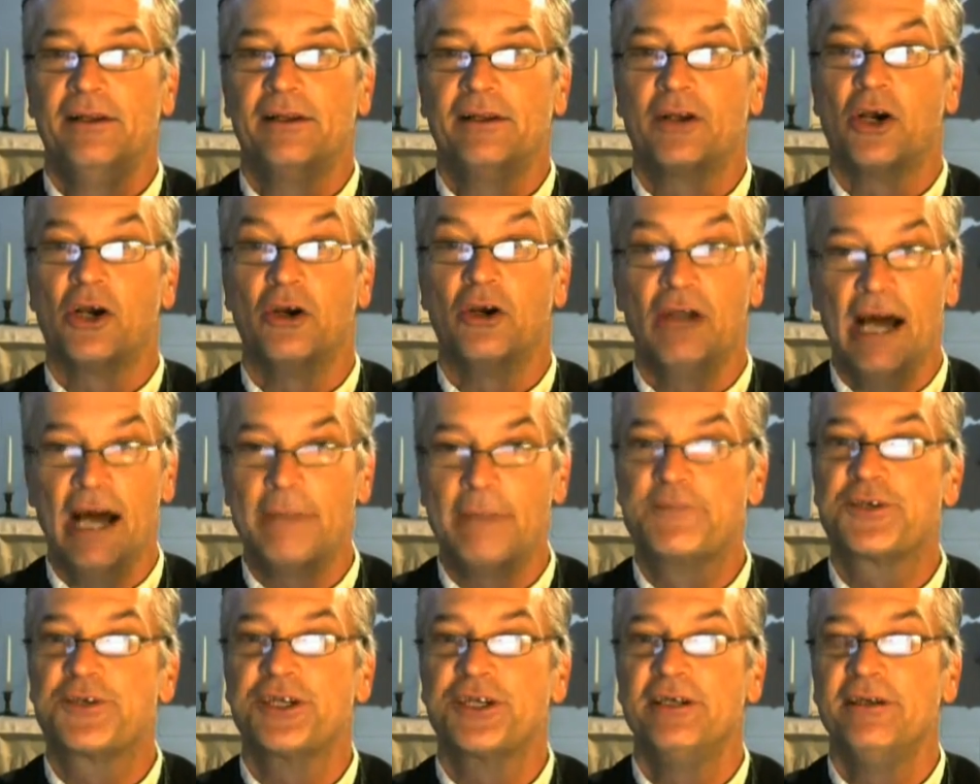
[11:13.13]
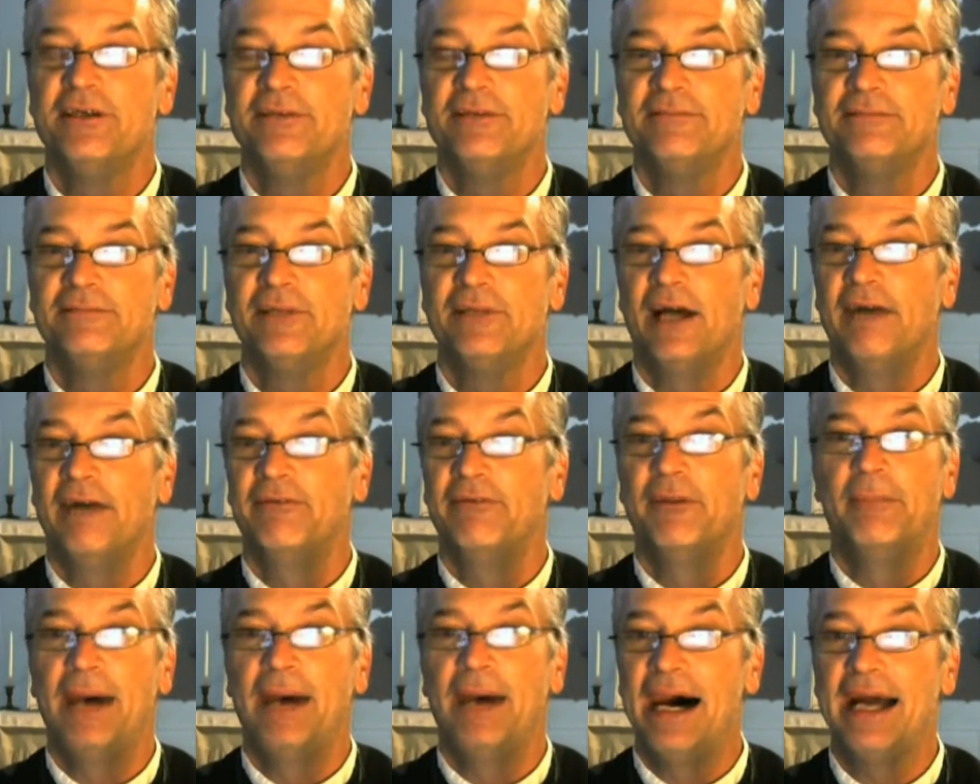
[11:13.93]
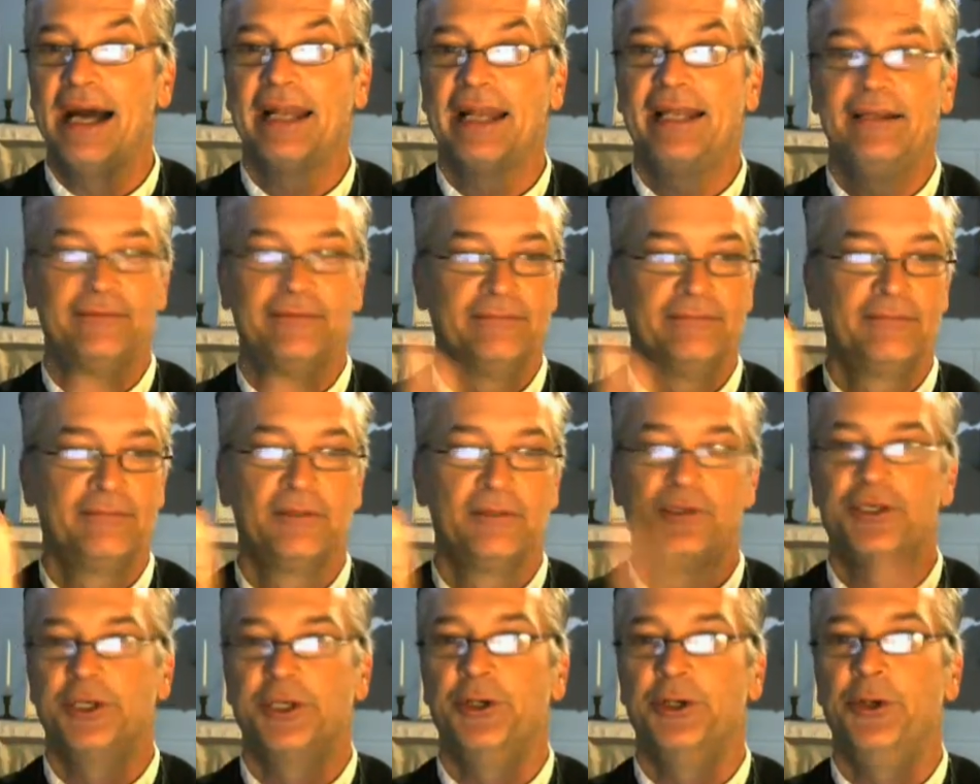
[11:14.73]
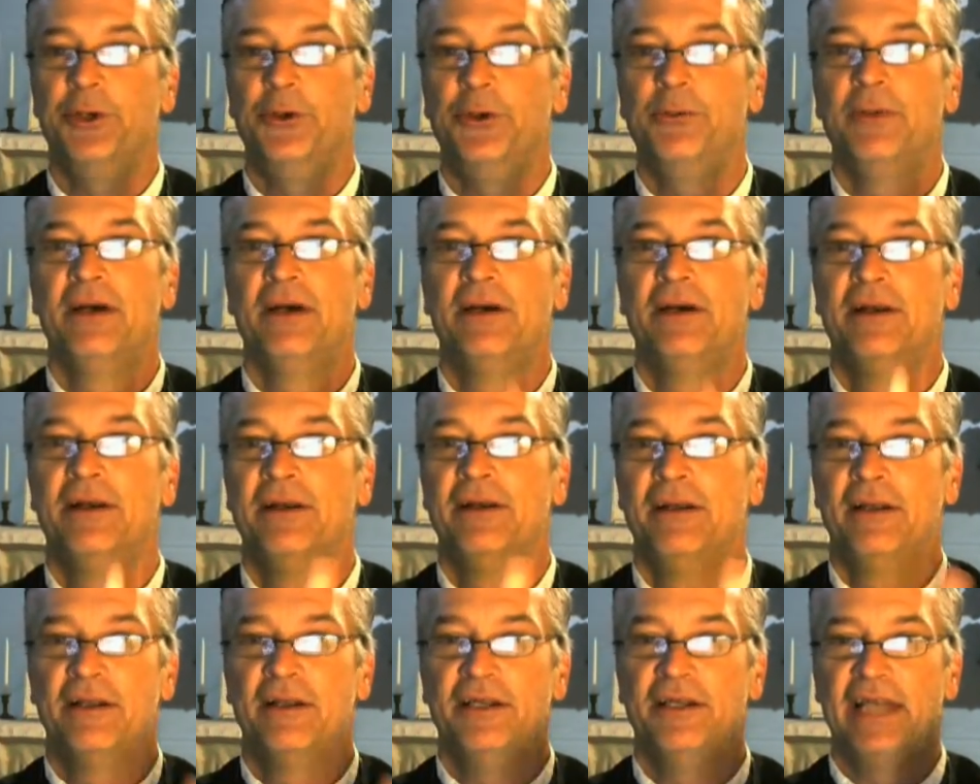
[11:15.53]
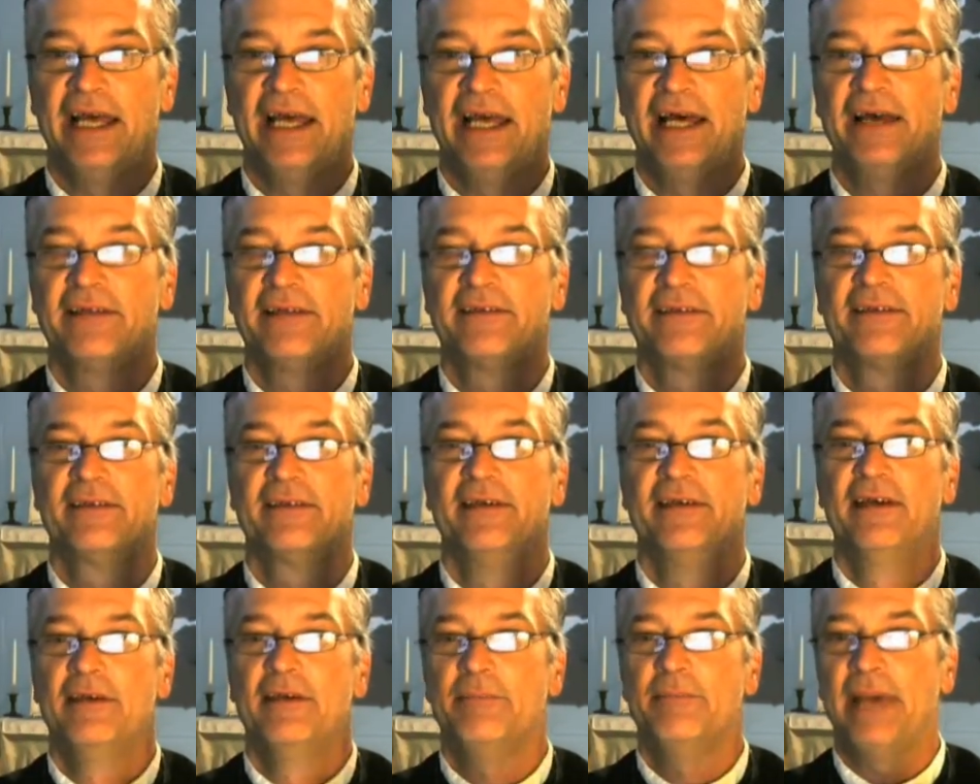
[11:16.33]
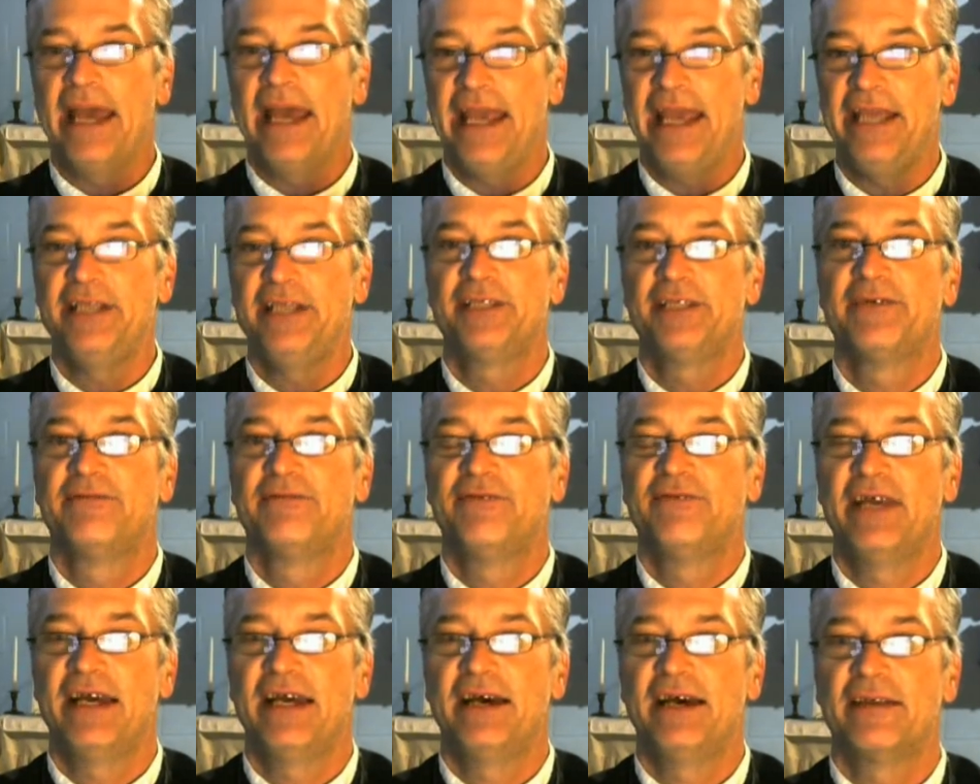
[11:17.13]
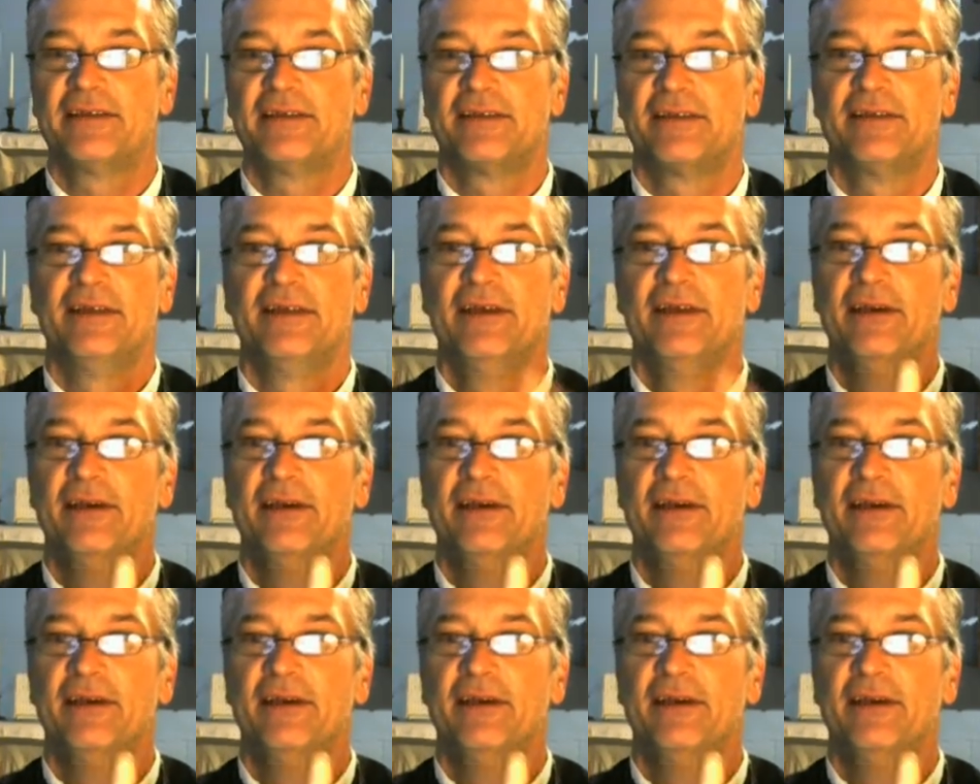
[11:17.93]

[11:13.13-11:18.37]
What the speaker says: corruption of the body, tomb, death, pangs of death,